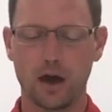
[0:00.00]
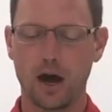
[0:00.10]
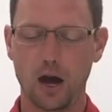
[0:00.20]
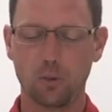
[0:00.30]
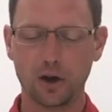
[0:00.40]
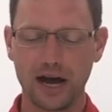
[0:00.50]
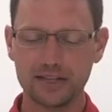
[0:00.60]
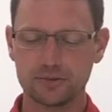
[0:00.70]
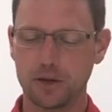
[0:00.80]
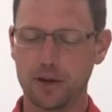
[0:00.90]
Uh, what
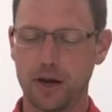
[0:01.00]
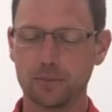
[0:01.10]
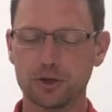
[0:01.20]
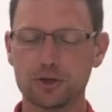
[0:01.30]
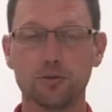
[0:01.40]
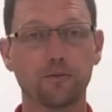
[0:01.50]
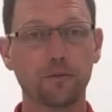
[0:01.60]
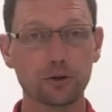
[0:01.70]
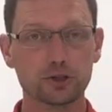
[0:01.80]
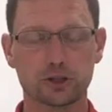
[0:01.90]
I, uh, I'm going to do
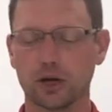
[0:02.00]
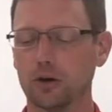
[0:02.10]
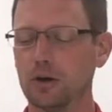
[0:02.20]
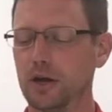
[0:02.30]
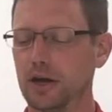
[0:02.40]
first, though,